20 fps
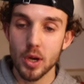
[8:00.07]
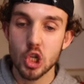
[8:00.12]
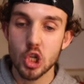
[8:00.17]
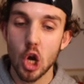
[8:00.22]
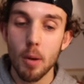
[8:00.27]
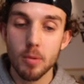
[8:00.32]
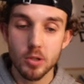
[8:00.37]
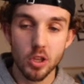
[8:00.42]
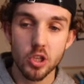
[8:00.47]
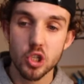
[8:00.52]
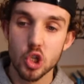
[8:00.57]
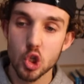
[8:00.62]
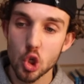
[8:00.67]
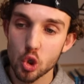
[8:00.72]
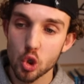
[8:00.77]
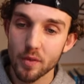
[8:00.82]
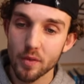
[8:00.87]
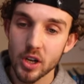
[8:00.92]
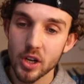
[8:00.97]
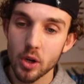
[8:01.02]
comment on this
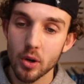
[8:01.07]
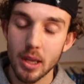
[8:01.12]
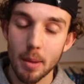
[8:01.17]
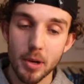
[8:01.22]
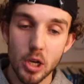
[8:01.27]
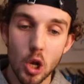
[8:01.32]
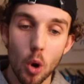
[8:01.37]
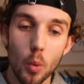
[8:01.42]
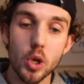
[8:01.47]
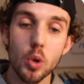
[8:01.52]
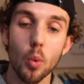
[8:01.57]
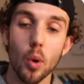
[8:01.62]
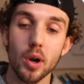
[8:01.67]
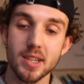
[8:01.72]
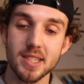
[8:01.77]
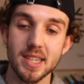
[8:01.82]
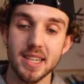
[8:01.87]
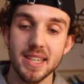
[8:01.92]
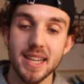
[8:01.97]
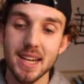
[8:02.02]
YouTube video and let me know what you want to
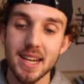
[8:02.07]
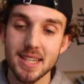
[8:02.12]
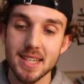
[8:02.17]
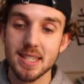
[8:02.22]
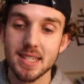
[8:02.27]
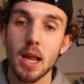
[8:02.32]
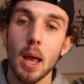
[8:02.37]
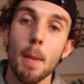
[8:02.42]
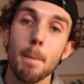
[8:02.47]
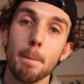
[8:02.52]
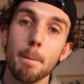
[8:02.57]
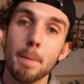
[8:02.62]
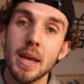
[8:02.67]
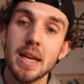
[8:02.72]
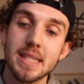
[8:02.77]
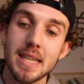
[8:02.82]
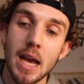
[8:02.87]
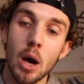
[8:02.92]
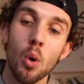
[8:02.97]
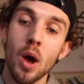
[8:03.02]
see next.
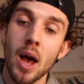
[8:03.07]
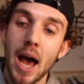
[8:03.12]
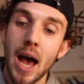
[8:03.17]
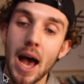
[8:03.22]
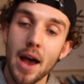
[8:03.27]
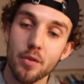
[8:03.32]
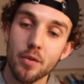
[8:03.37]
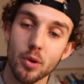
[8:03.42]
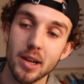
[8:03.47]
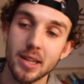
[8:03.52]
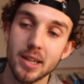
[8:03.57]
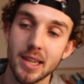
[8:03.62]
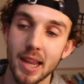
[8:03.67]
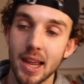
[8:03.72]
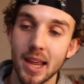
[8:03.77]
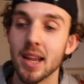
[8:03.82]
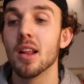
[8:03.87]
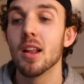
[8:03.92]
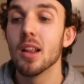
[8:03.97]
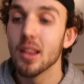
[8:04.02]
Peace out. Have a great day.
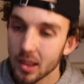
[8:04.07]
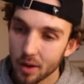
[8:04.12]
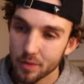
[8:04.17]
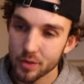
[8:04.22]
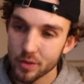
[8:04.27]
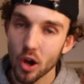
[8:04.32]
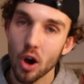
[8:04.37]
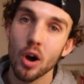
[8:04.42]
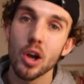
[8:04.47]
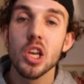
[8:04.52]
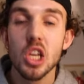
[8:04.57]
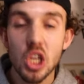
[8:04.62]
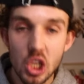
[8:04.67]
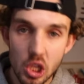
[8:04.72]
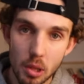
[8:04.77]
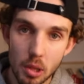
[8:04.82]
Love y'all. You're the